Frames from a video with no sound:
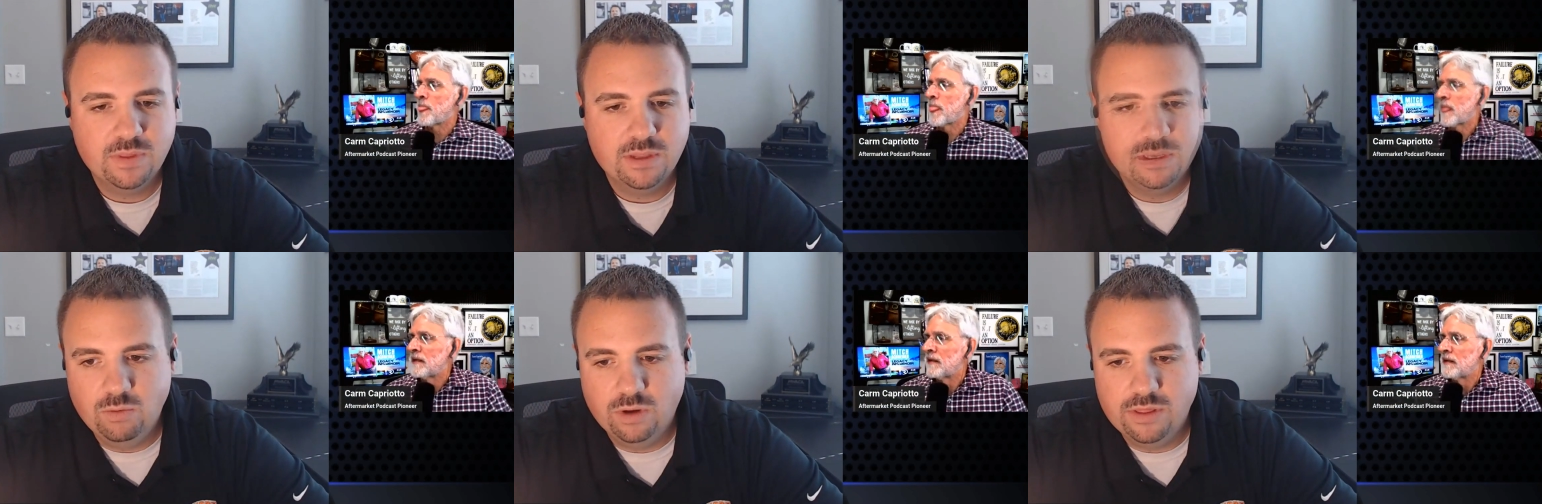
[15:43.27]

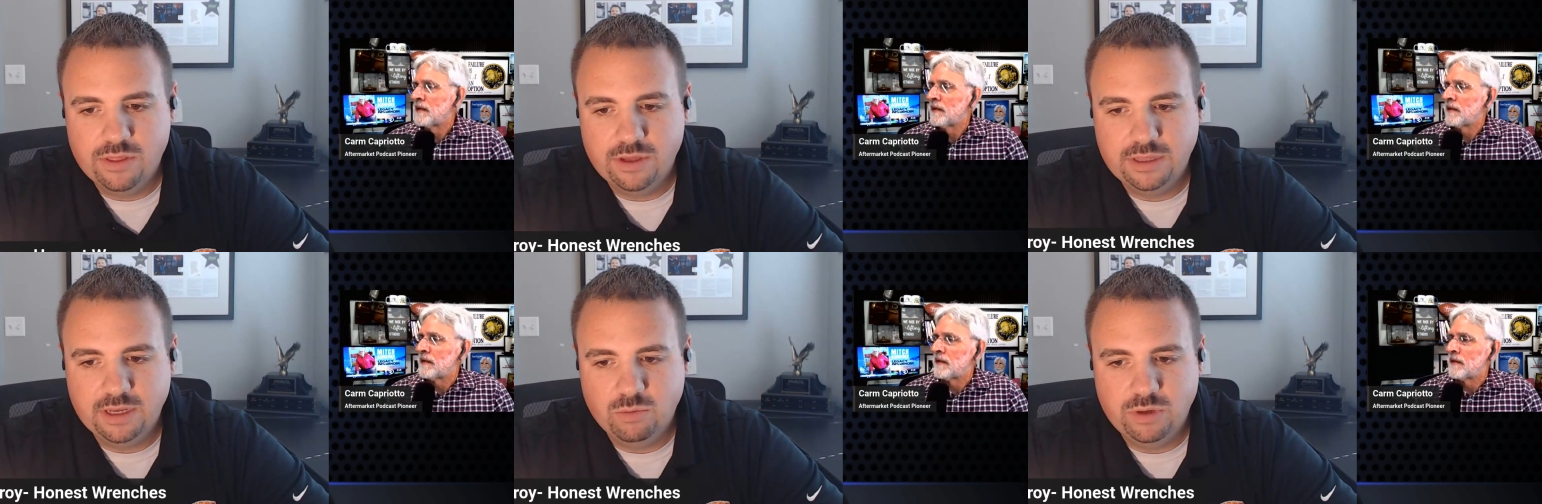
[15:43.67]
Speaker 1: And one
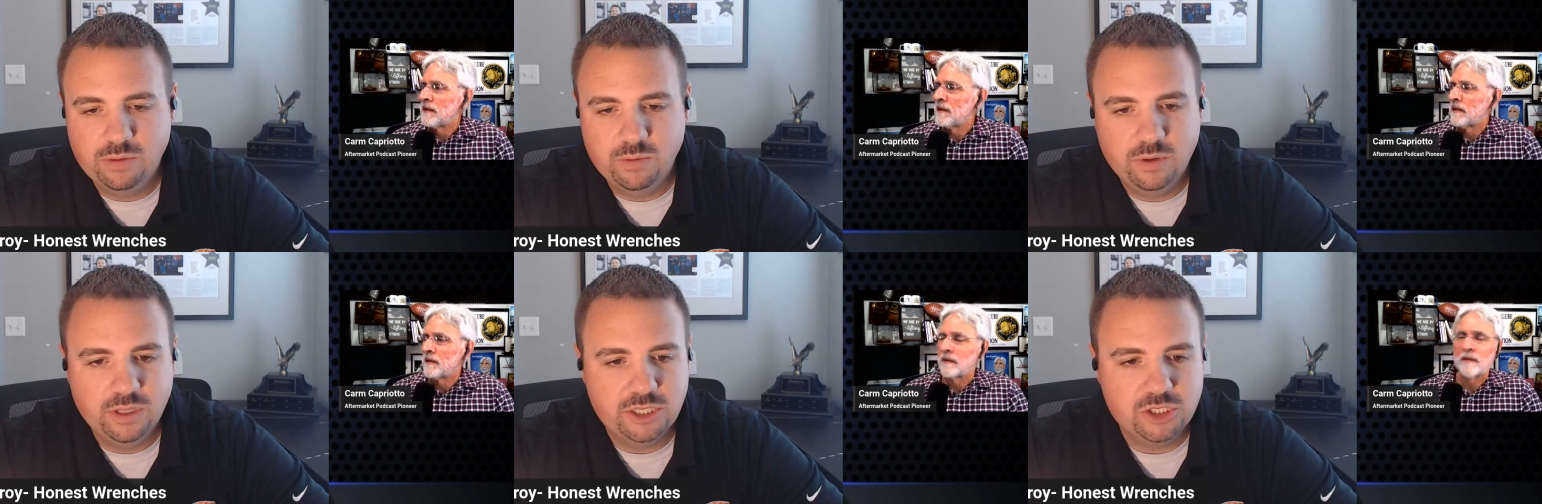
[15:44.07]
thing that we
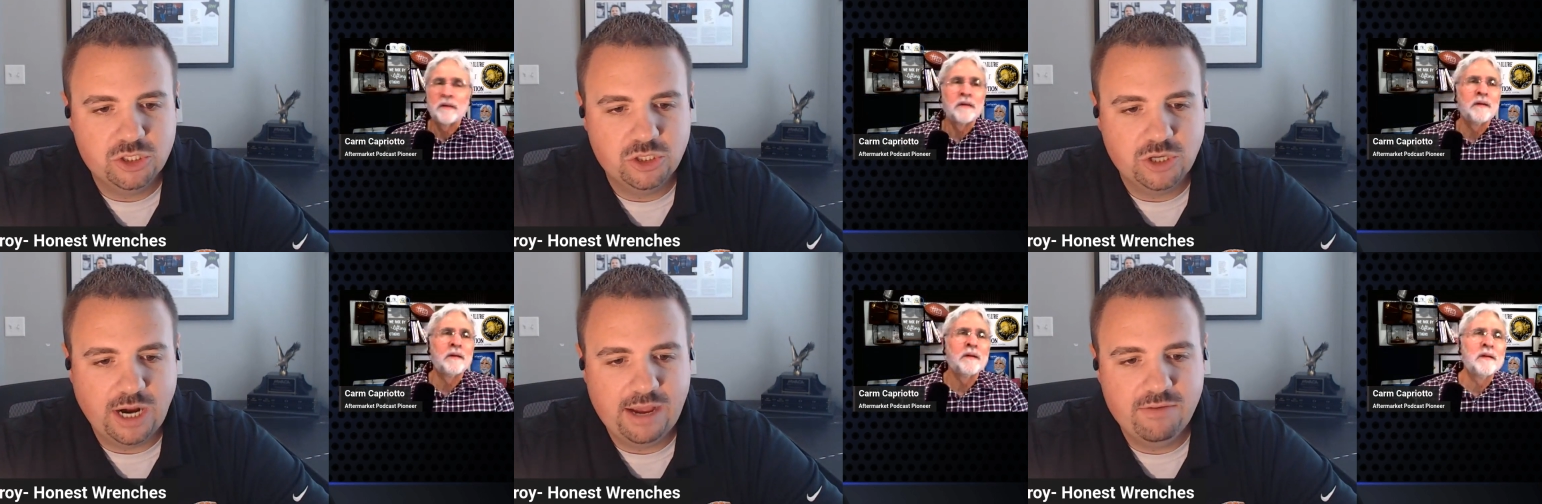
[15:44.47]
really
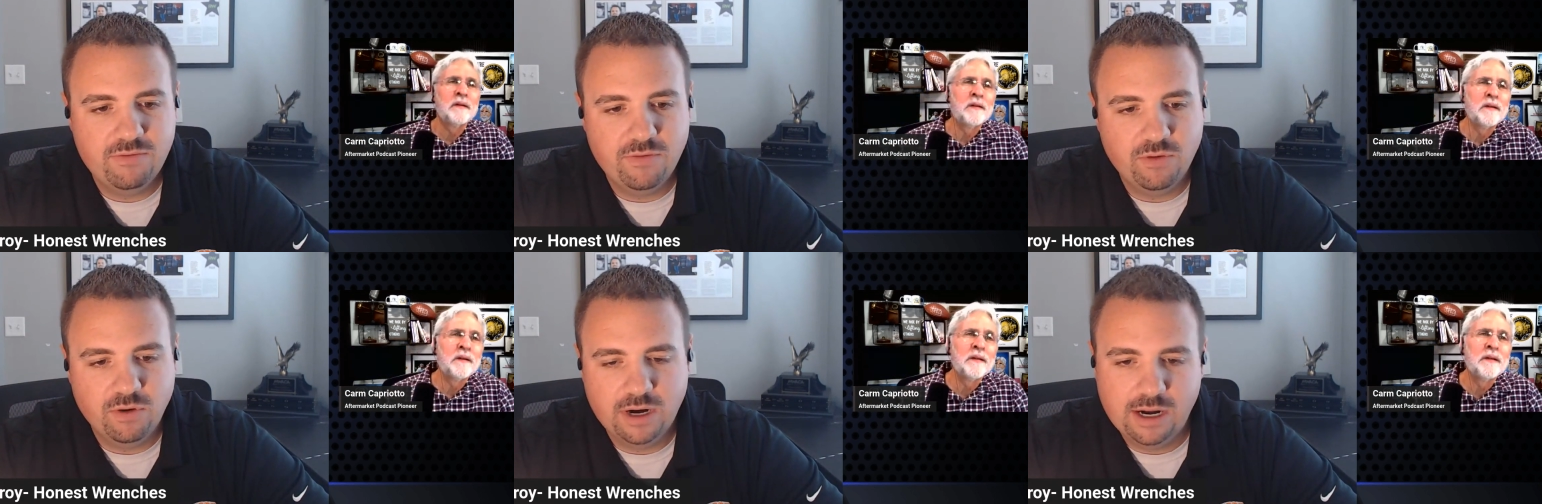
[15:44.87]
strive
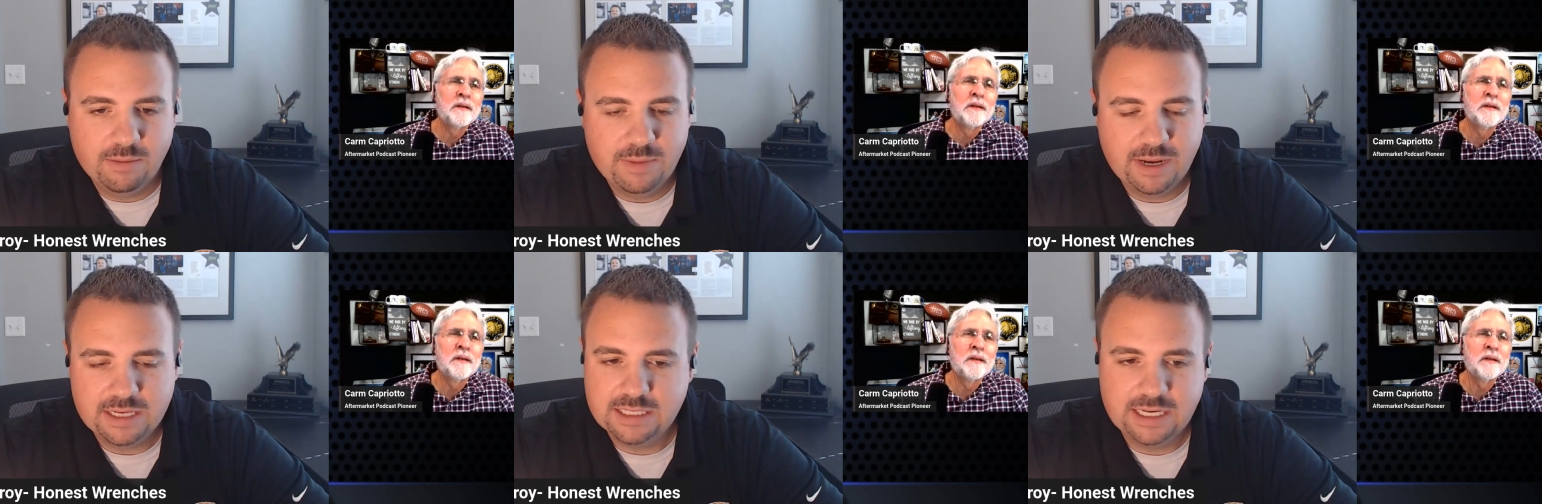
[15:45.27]
for, and
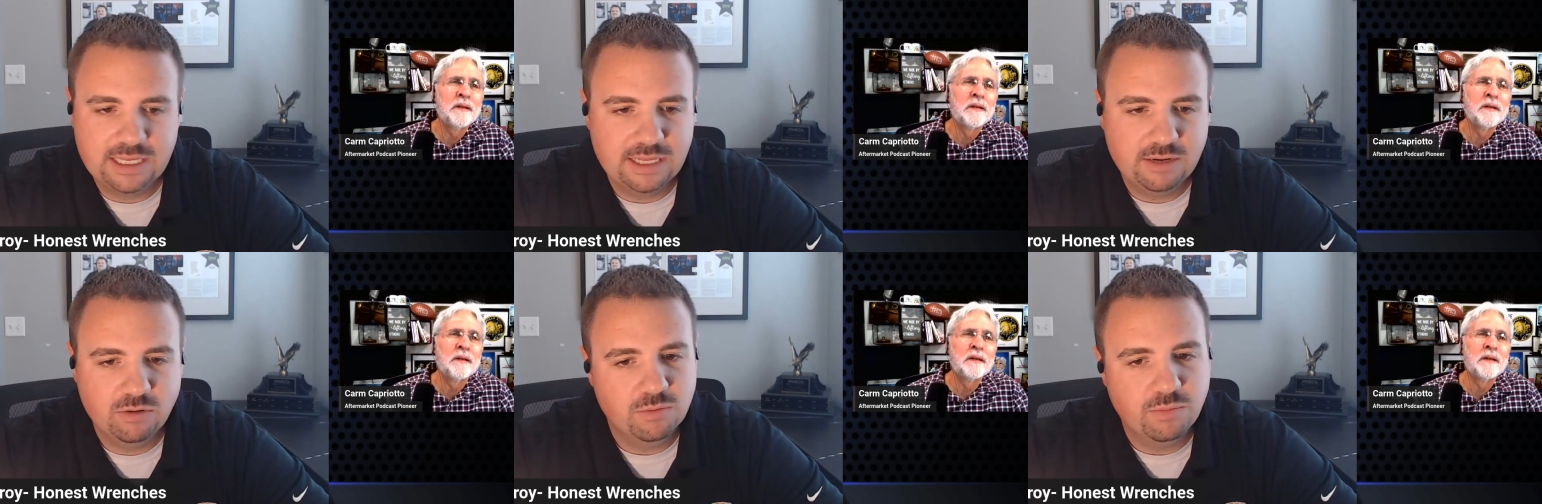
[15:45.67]
I'm not
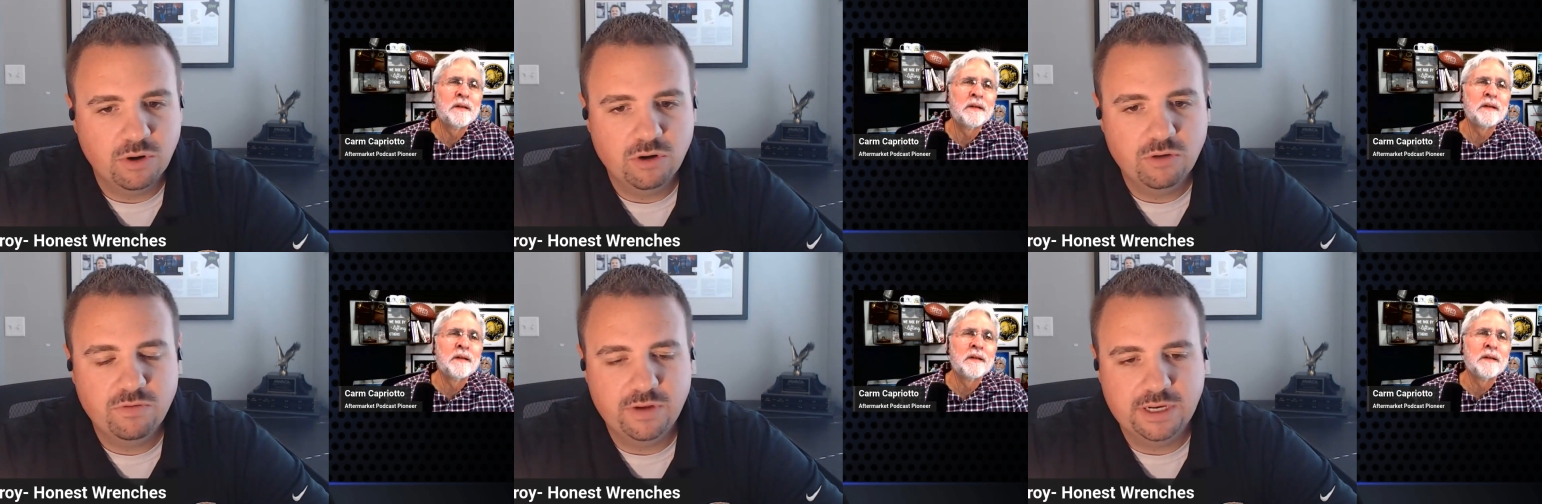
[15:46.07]
saying that we're
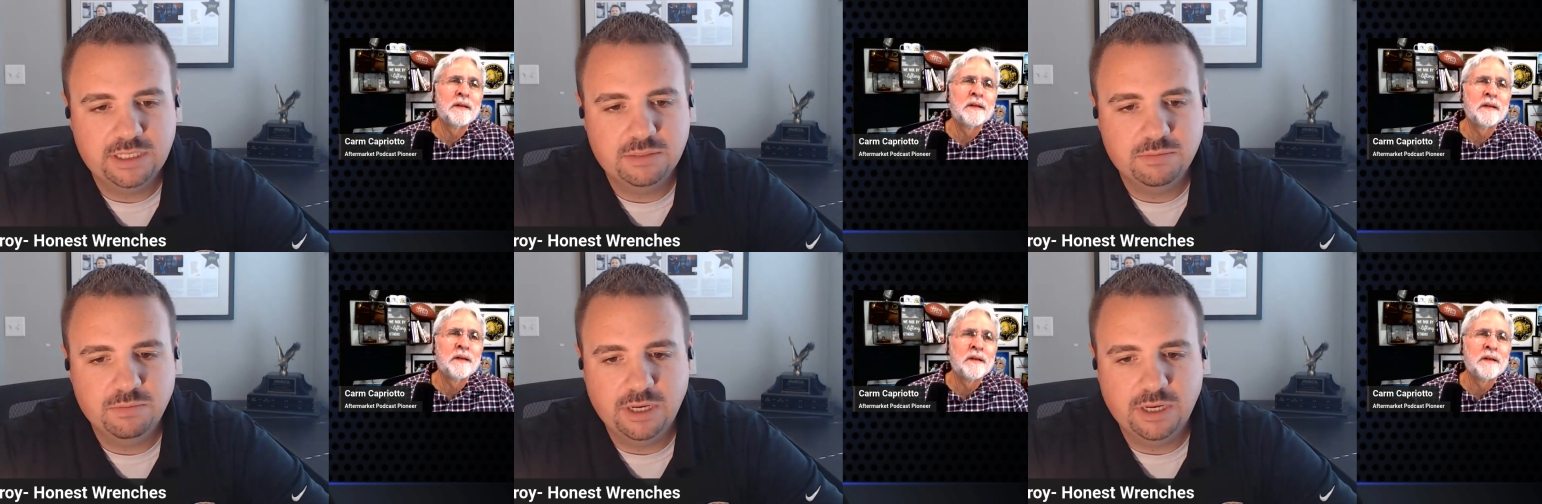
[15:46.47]
perfect,